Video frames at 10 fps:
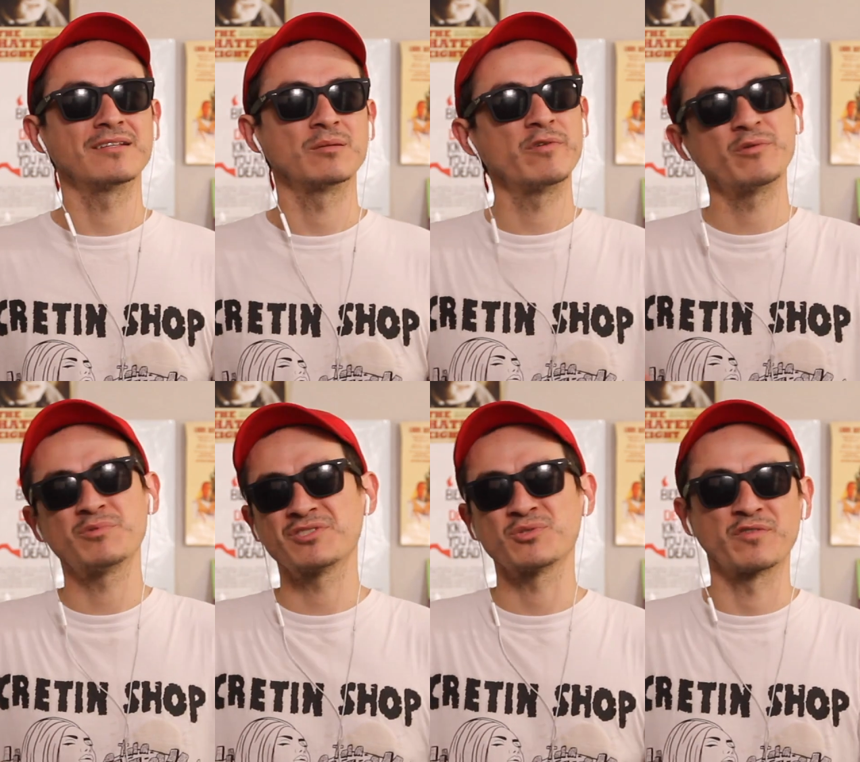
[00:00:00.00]
the movie
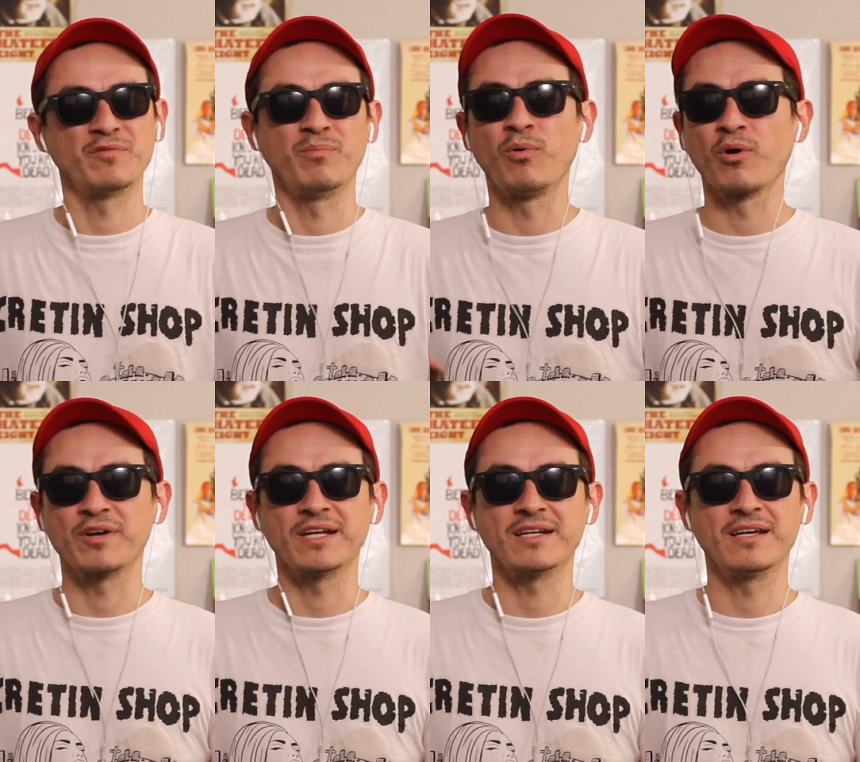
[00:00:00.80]
was sort of
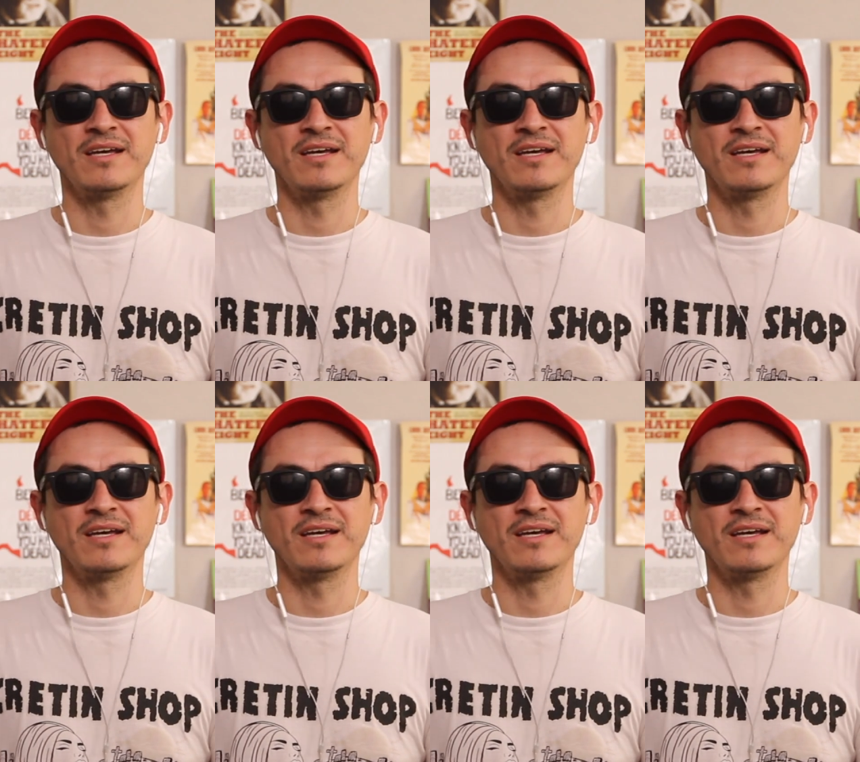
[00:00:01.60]
boring.